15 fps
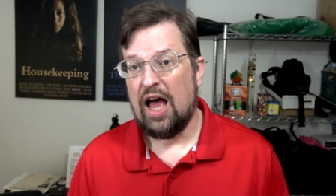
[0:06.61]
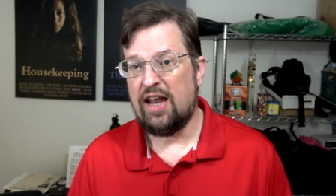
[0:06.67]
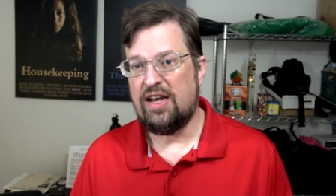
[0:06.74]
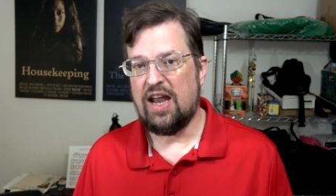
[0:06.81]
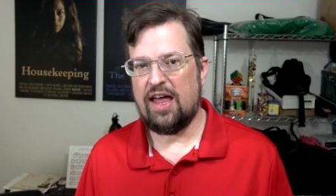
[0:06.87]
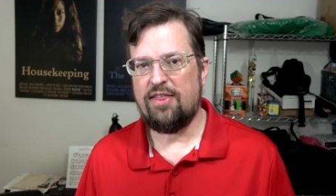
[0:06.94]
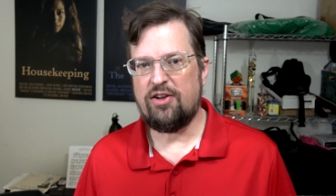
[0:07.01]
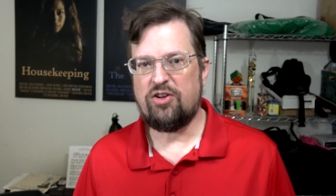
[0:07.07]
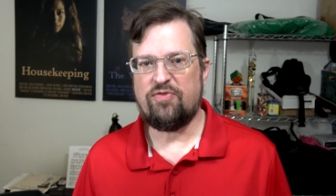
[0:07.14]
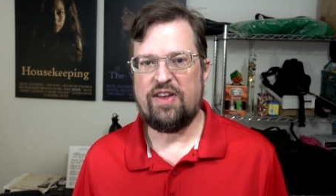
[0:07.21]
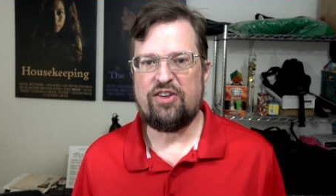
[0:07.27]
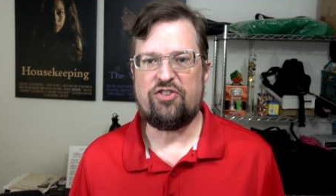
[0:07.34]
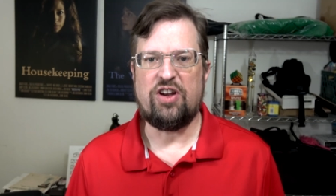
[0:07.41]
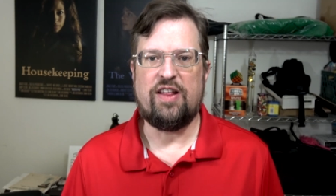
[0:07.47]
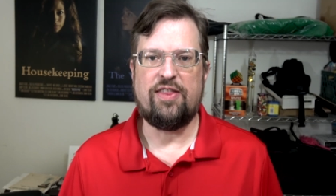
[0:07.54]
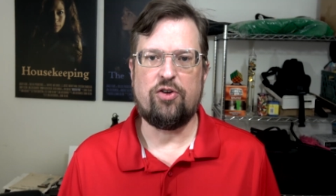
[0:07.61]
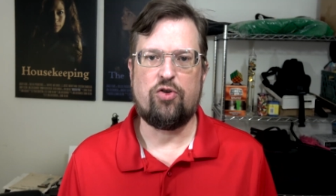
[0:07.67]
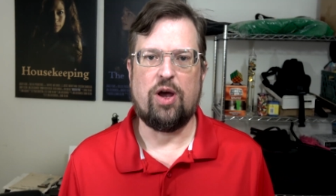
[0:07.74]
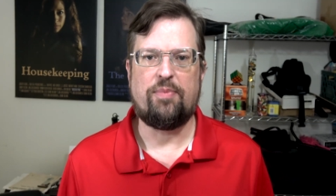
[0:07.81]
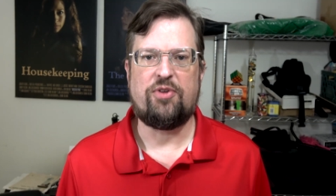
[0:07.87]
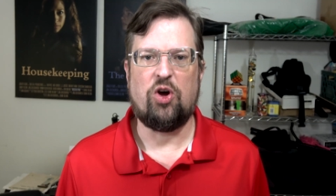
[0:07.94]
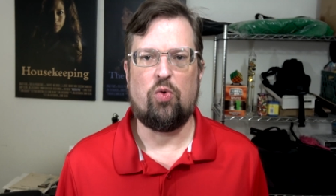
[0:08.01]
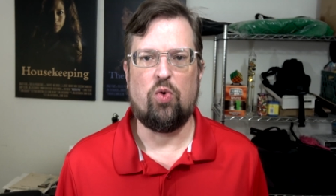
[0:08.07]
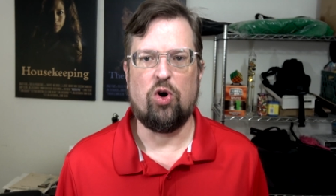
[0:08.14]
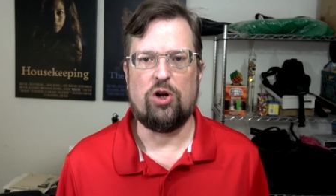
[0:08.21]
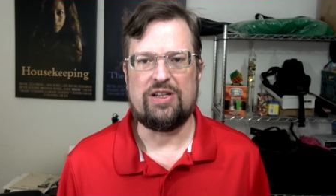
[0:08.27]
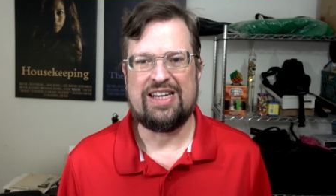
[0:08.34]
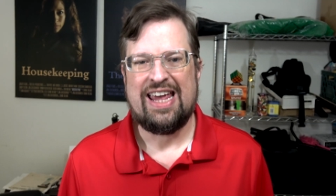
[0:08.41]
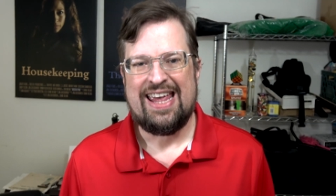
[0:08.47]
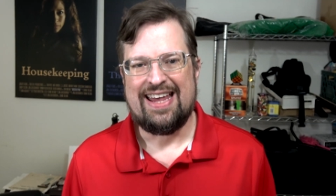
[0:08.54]
Another division in the crypto
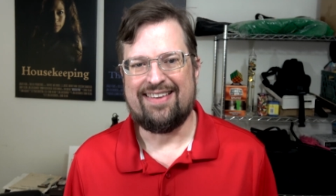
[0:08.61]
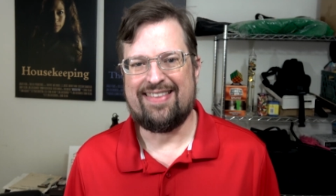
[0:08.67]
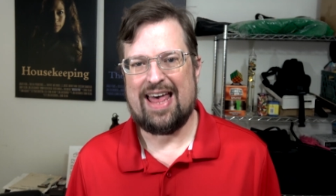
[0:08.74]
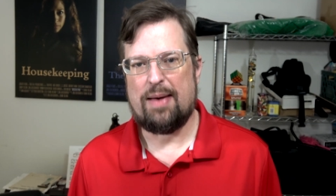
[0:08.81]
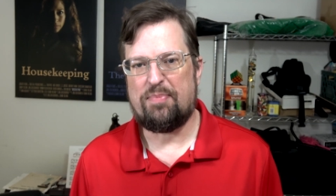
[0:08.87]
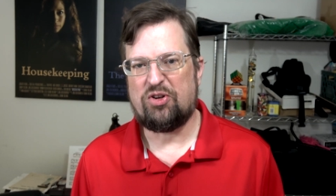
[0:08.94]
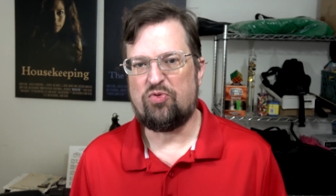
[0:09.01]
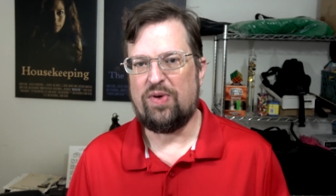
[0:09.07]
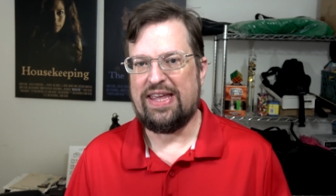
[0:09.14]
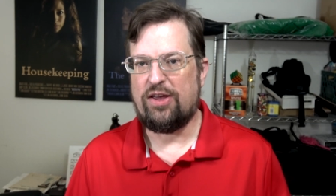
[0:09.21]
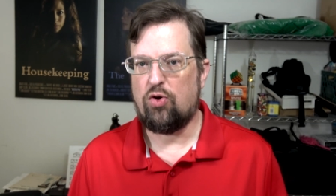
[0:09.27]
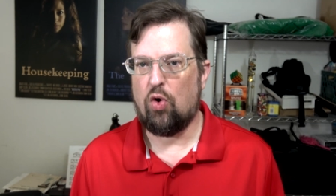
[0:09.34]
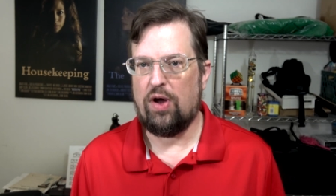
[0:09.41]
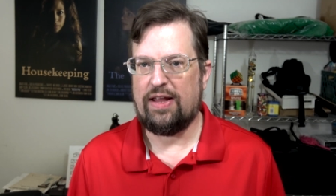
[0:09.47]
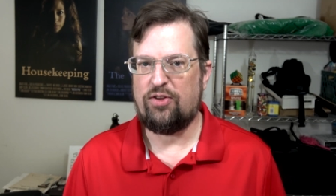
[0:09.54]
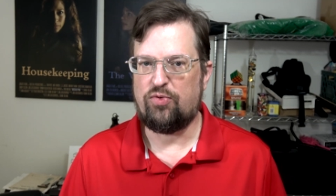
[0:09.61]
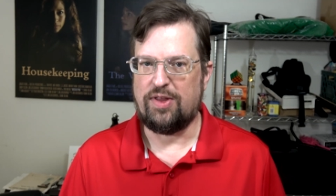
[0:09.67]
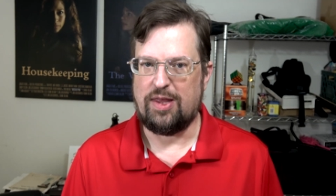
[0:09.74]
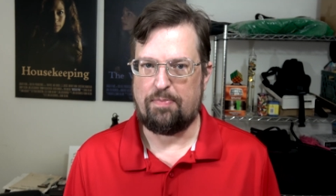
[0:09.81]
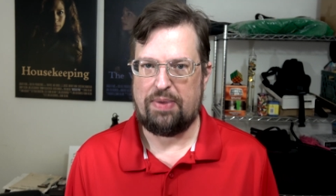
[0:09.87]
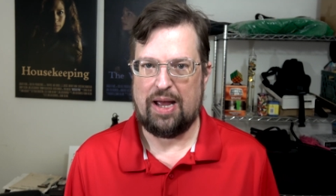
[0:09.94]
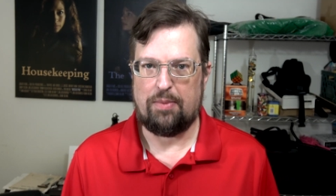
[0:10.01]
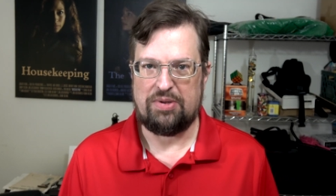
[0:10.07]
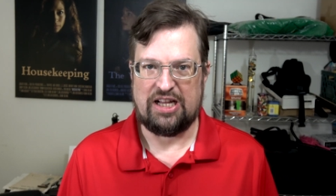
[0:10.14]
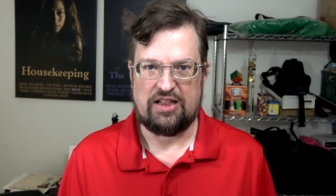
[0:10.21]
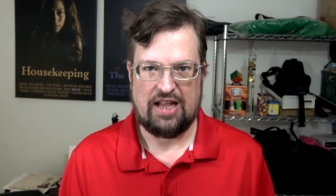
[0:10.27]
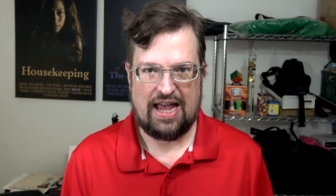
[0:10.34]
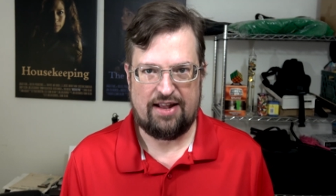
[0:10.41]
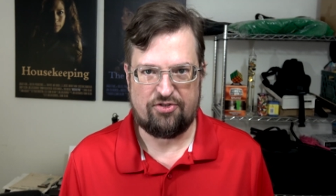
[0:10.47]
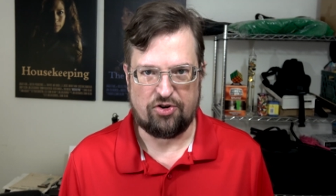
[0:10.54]
world is that between coins with a
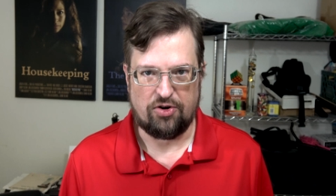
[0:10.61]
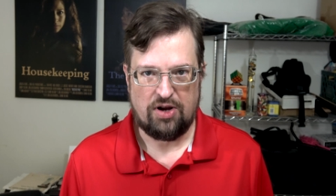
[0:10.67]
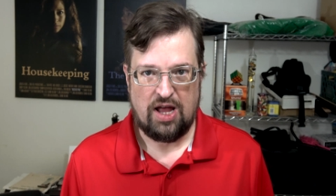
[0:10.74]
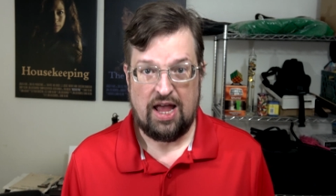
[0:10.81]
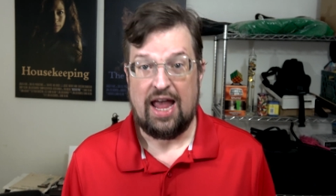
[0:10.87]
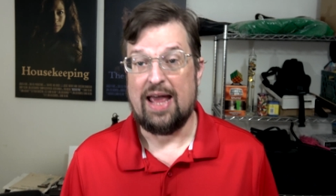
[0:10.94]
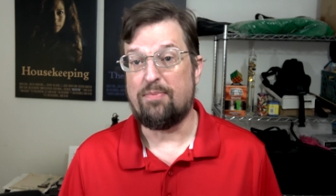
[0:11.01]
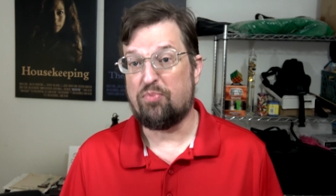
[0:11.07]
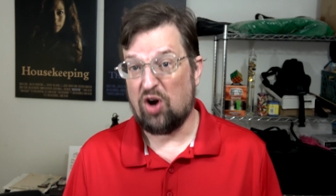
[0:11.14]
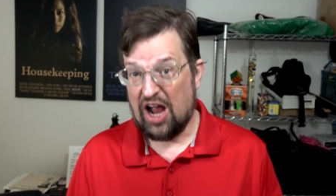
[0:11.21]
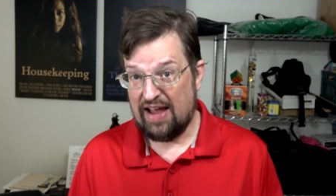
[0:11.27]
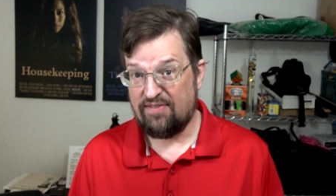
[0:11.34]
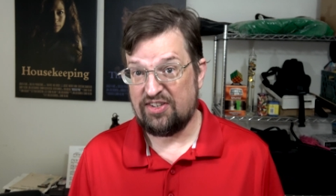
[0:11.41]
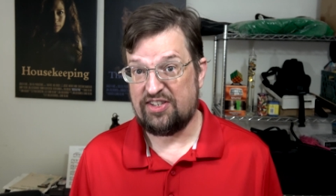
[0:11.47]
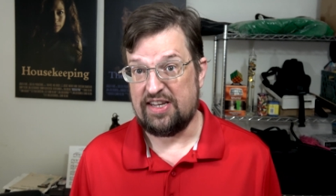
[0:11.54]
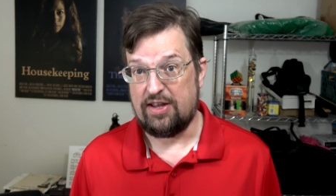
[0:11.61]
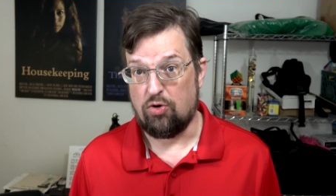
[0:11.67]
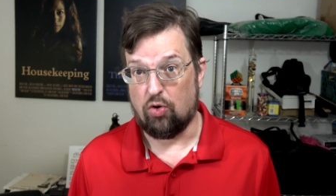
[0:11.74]
public ledger and privacy